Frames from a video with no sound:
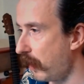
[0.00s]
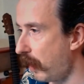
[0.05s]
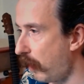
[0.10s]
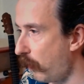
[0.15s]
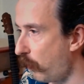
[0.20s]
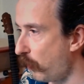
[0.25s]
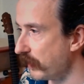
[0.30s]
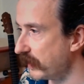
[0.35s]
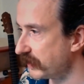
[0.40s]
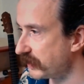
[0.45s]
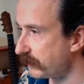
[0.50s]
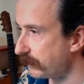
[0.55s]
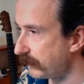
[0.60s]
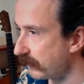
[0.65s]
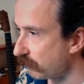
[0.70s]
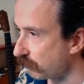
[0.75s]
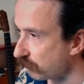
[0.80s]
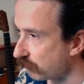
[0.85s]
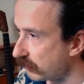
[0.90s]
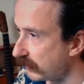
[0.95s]
want this to be a
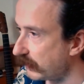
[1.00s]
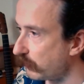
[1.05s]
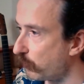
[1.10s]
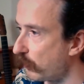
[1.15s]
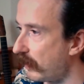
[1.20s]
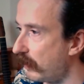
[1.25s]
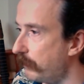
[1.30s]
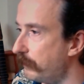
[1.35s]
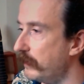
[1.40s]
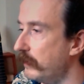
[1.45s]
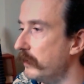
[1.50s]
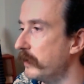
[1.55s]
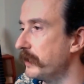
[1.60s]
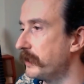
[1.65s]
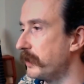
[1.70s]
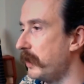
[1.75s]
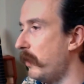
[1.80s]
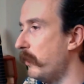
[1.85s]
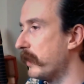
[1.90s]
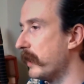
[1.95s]
really well-built
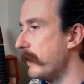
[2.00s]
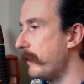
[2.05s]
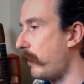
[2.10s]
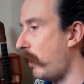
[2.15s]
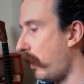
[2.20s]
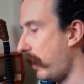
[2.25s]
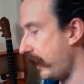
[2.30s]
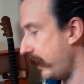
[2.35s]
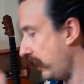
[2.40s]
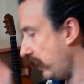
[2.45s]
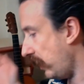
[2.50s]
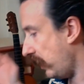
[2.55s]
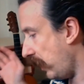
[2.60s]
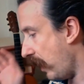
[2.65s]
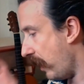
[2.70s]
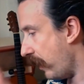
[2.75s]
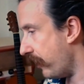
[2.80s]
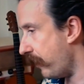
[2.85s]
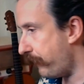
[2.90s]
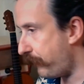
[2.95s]
guitar. We're going to buy
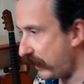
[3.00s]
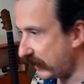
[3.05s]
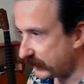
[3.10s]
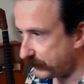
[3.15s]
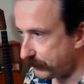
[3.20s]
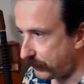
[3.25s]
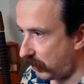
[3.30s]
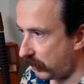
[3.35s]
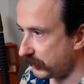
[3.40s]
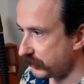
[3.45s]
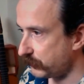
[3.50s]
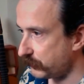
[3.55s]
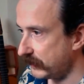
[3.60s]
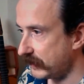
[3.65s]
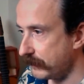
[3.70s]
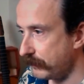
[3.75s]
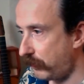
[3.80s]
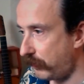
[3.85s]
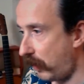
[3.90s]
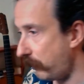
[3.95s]
the best parts we
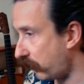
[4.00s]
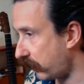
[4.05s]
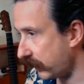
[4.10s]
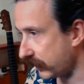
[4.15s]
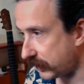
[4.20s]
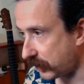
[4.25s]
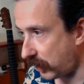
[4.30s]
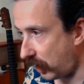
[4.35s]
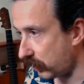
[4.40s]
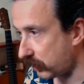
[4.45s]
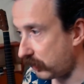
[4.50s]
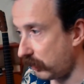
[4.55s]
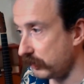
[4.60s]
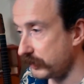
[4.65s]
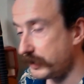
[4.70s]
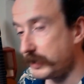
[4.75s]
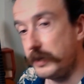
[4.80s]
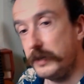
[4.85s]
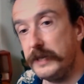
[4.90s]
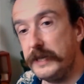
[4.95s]
can buy. I'm not going to cut
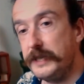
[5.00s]
costs on this,